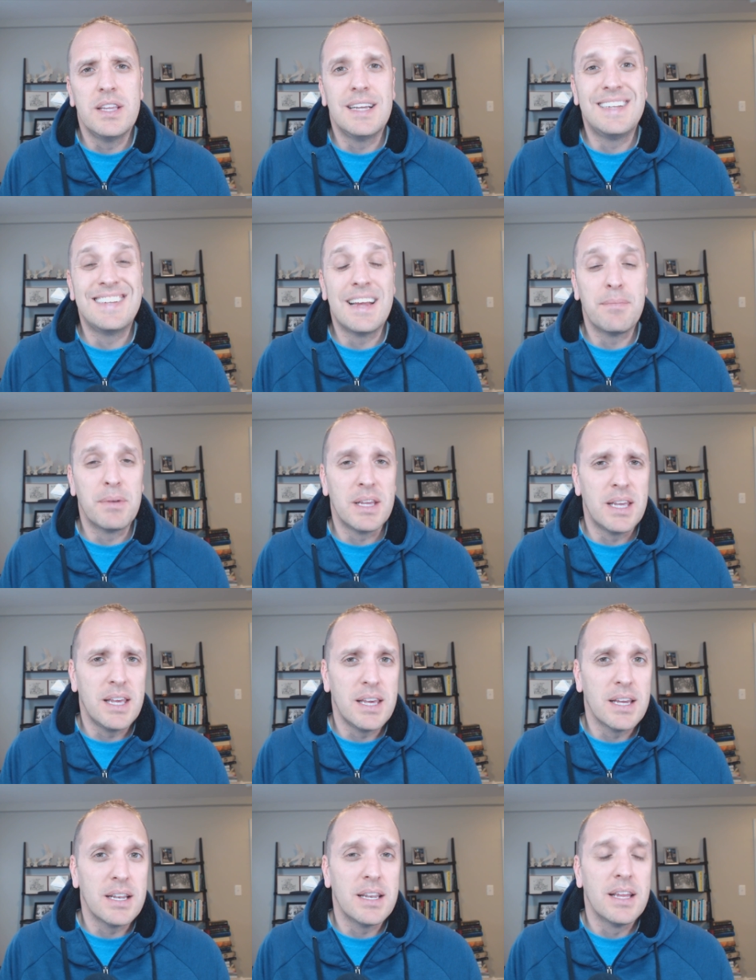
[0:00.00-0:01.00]
the exam
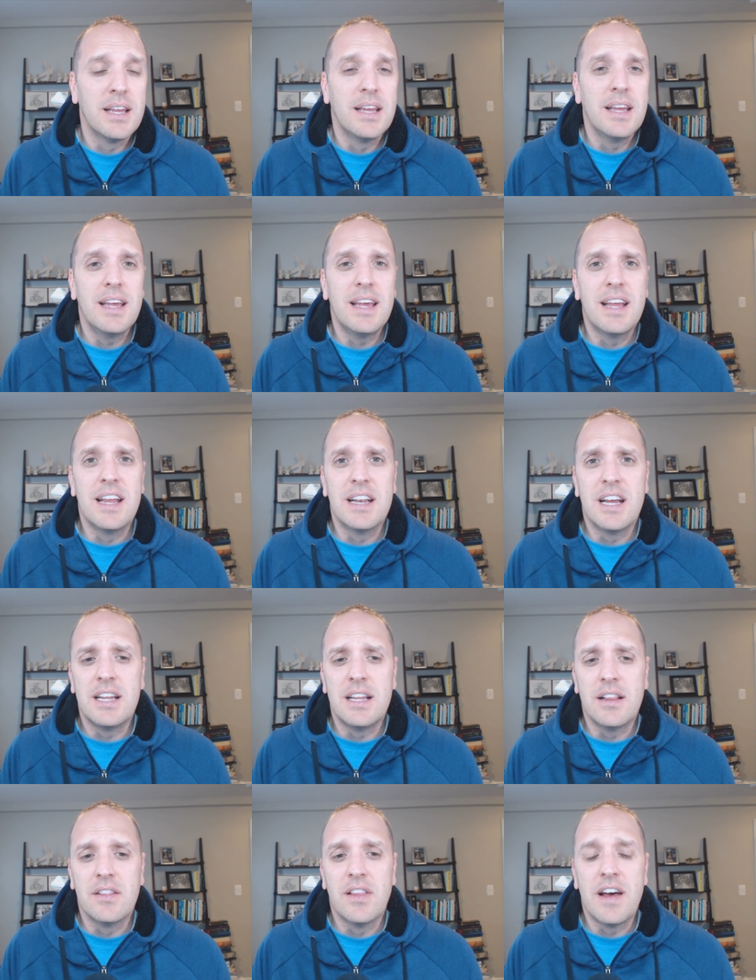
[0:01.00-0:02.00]
again, and
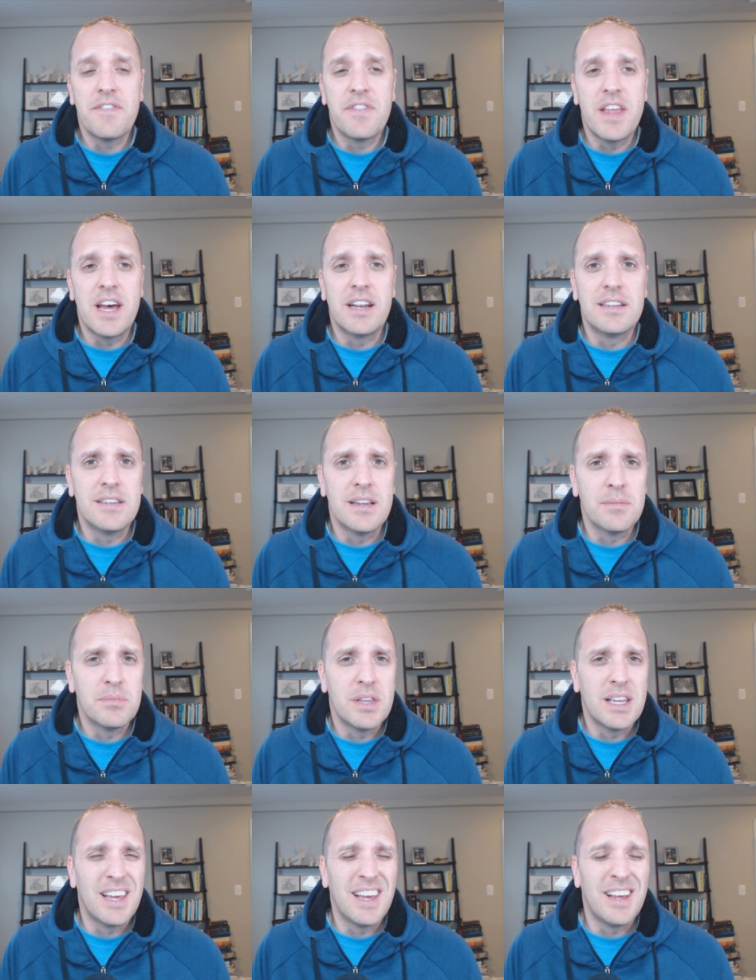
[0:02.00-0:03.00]
I left that exam
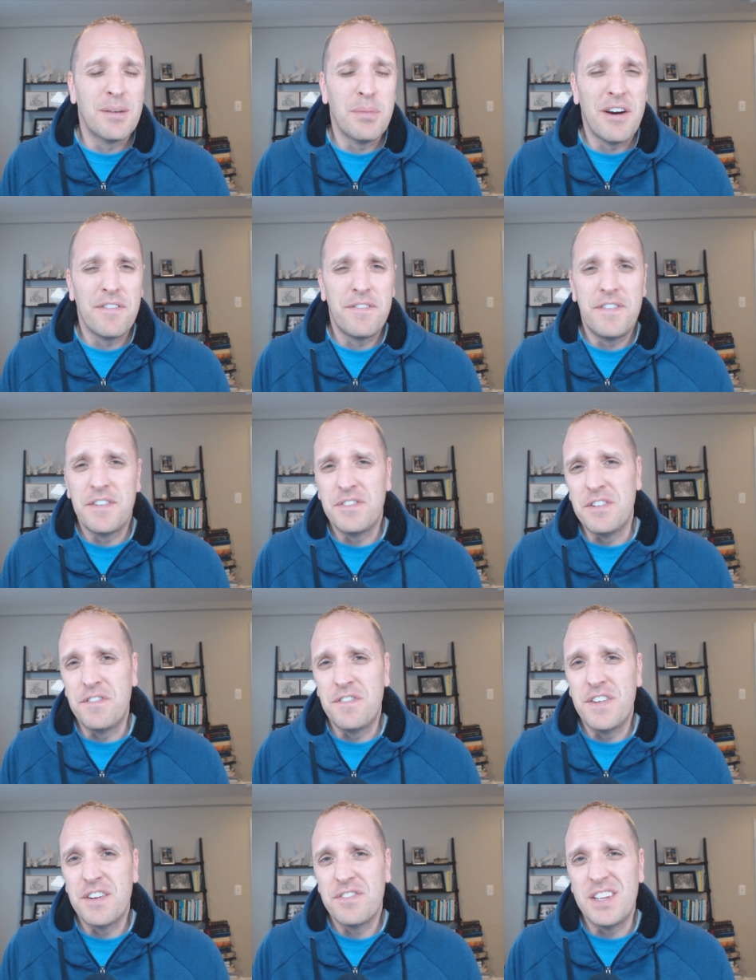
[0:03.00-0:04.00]
thinking about
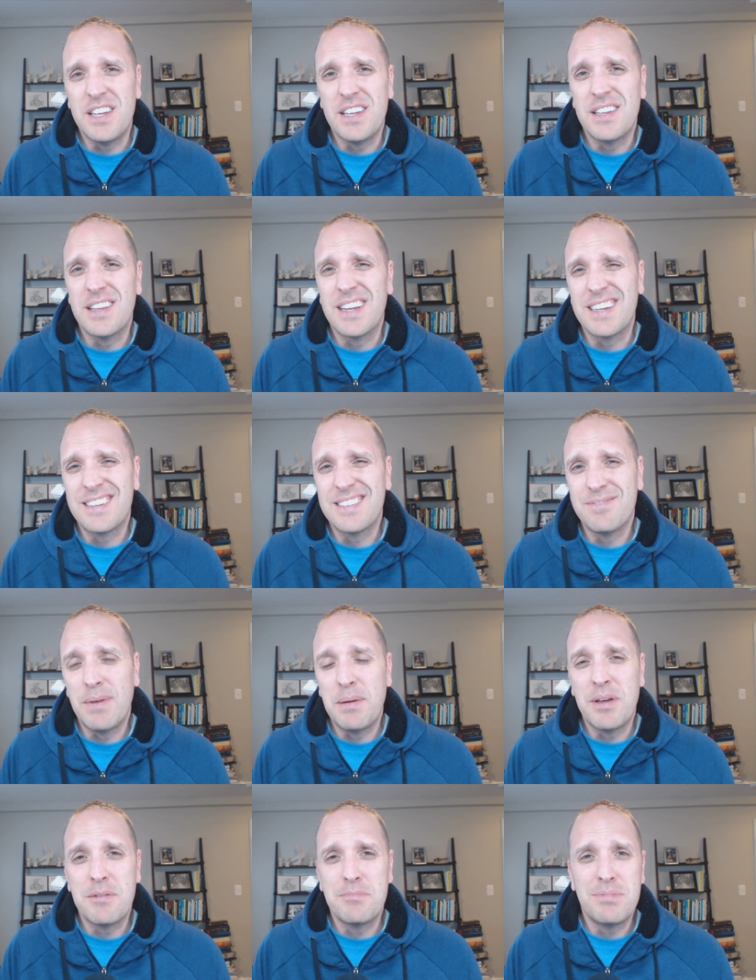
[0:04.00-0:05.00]
50-50, like
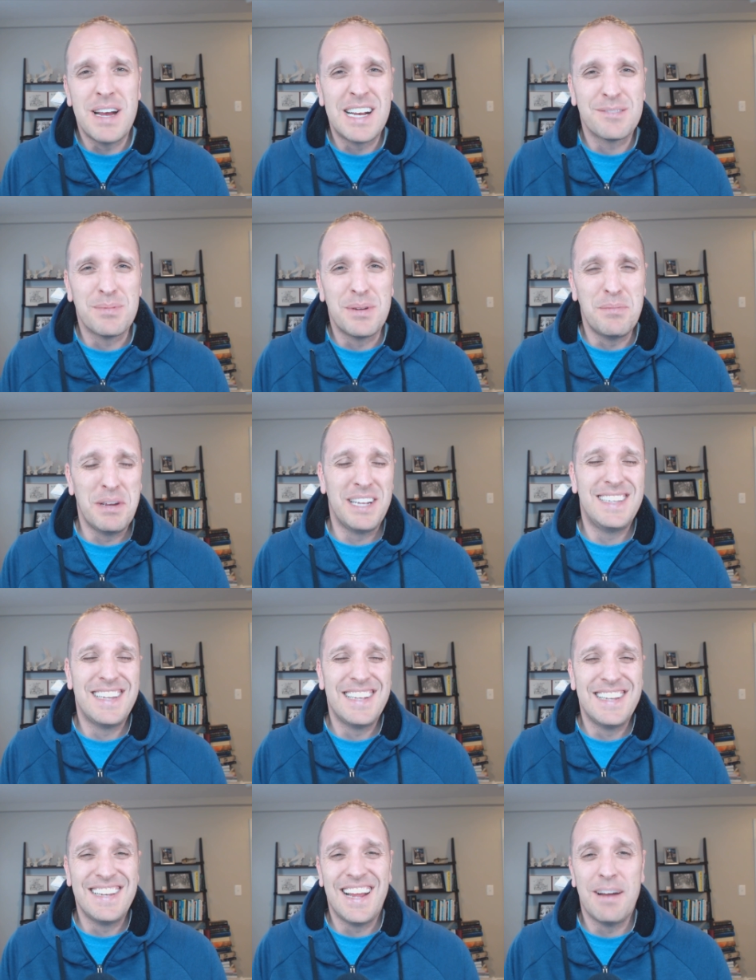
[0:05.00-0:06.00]
maybe I passed, maybe I
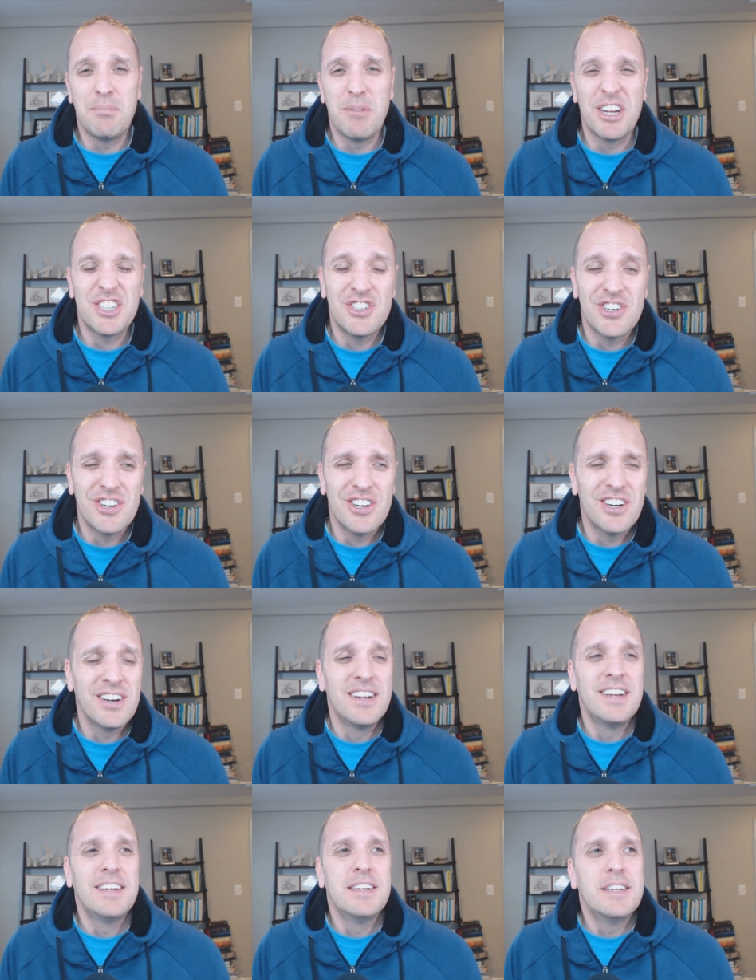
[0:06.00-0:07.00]
didn't, I'm not sure.
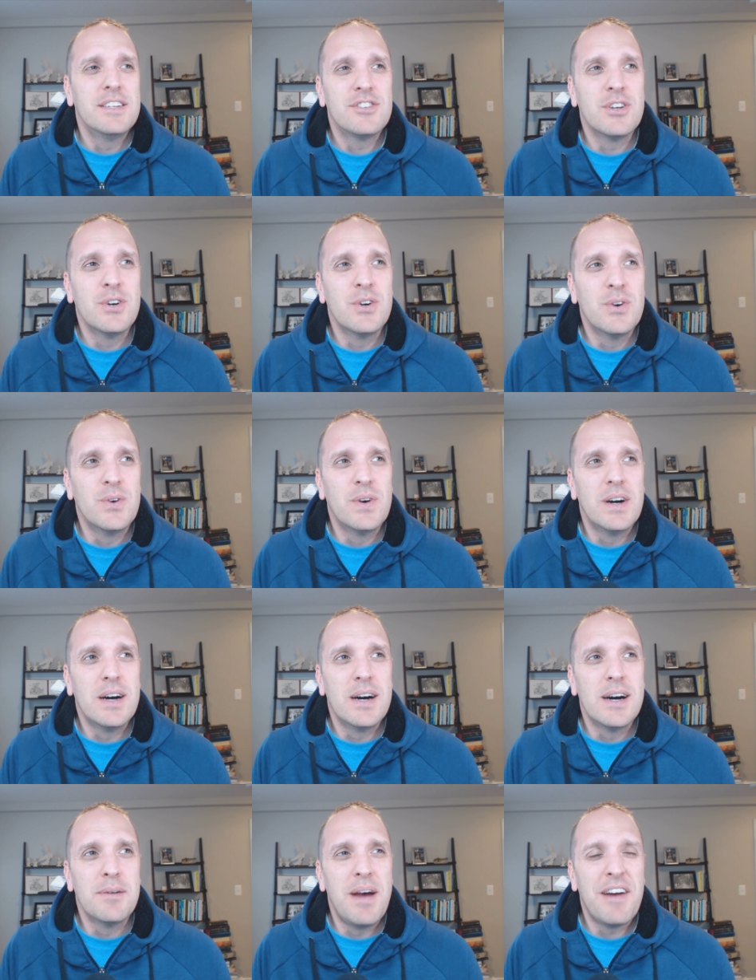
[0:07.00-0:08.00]
So
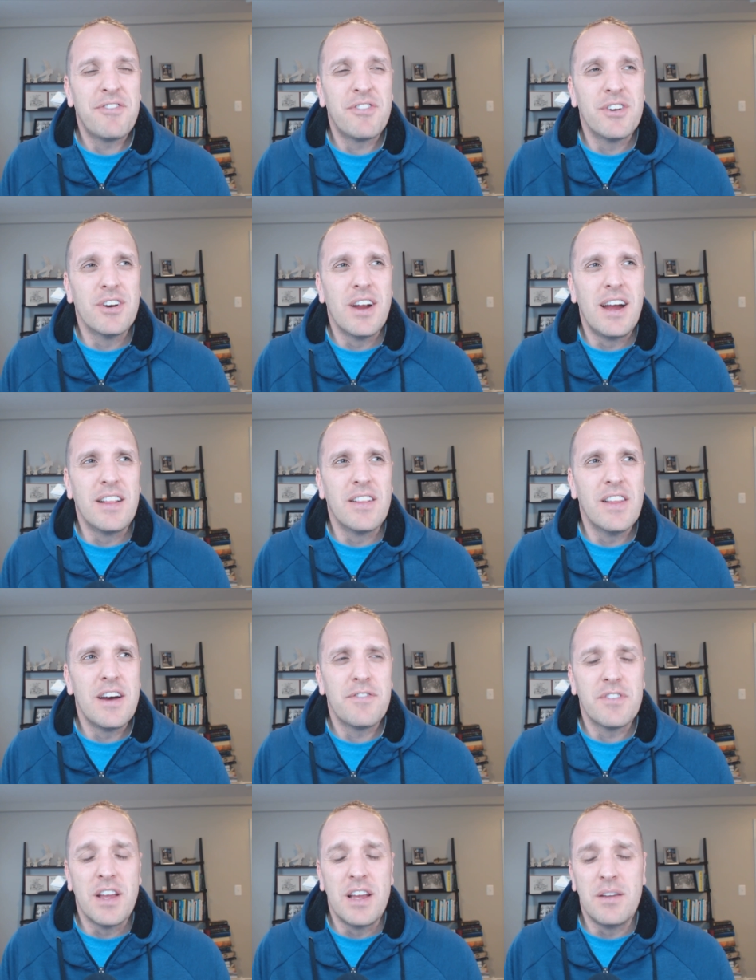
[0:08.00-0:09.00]
after I
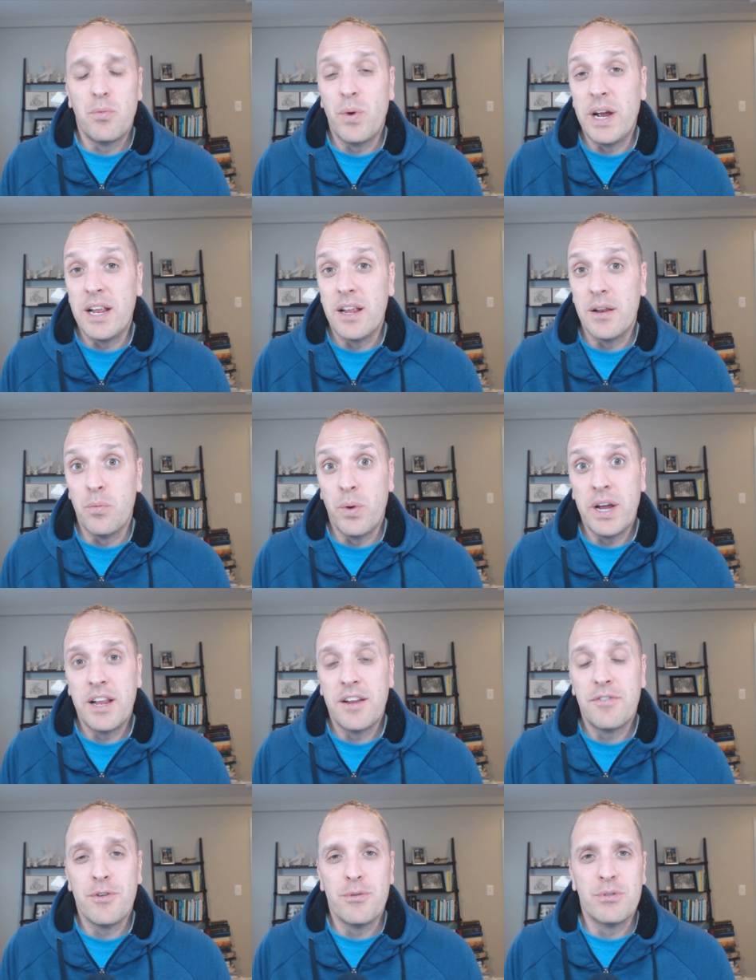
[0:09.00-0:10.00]
left, I waited and
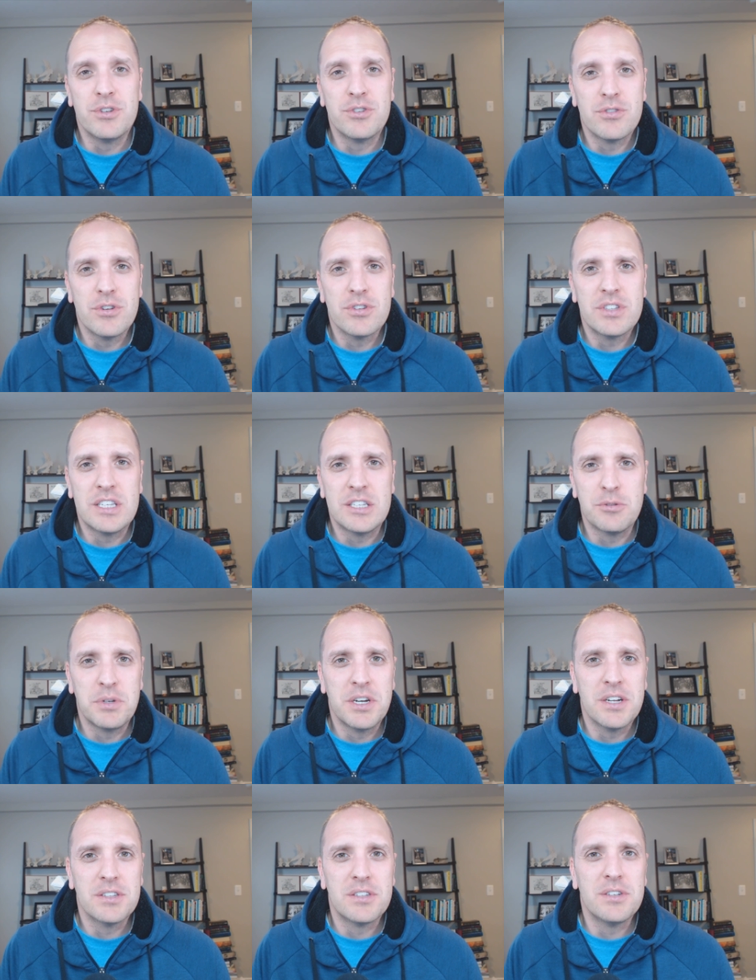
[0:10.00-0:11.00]
waited for the results, as
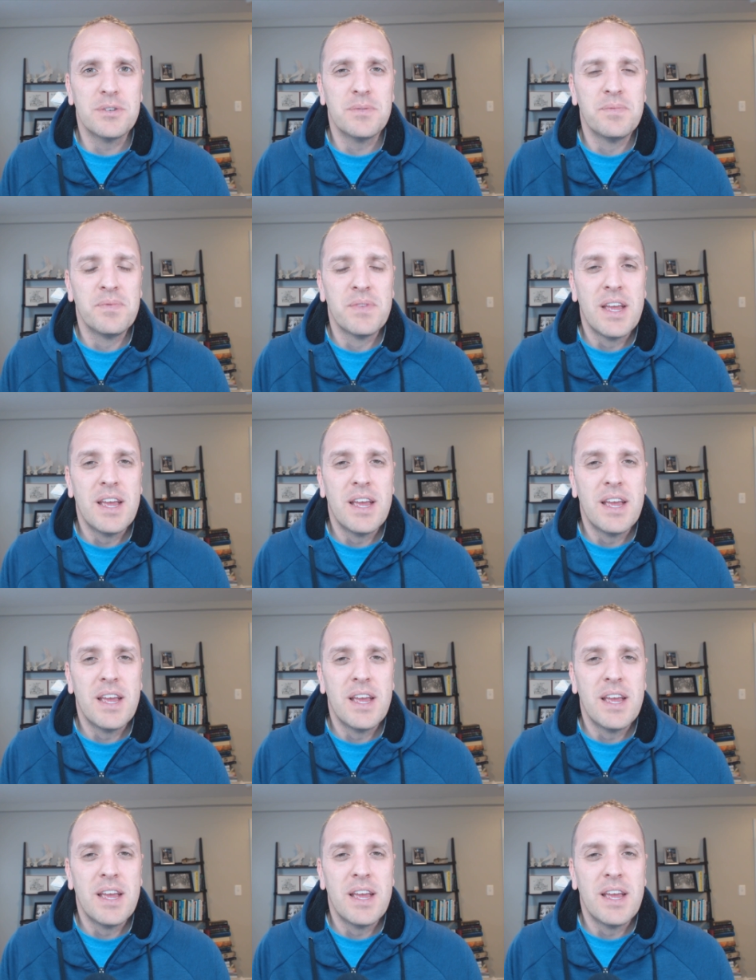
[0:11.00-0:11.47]
we all do.